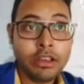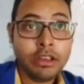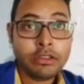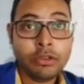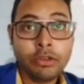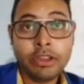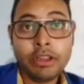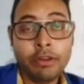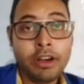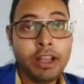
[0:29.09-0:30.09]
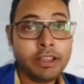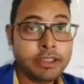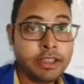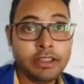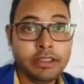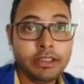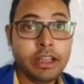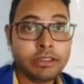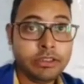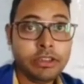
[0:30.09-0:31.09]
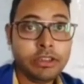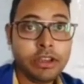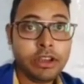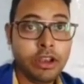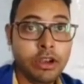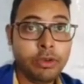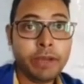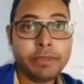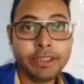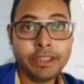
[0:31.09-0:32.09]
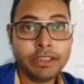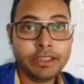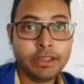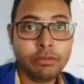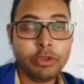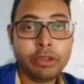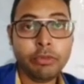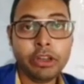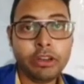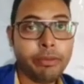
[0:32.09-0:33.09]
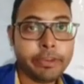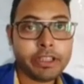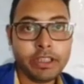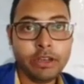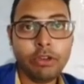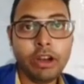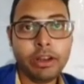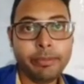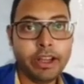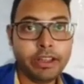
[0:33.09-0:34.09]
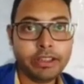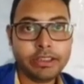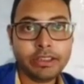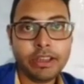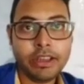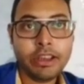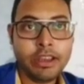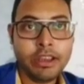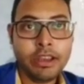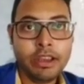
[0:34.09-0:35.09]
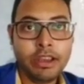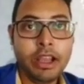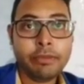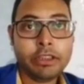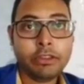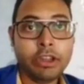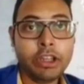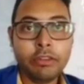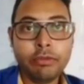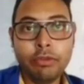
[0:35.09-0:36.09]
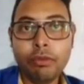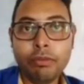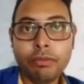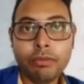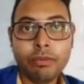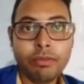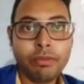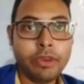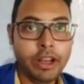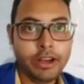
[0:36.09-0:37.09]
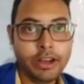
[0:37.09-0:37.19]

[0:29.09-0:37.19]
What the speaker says: So in our last discussions we have discussed most important topics in quantum mechanics, and I am just continuing from there.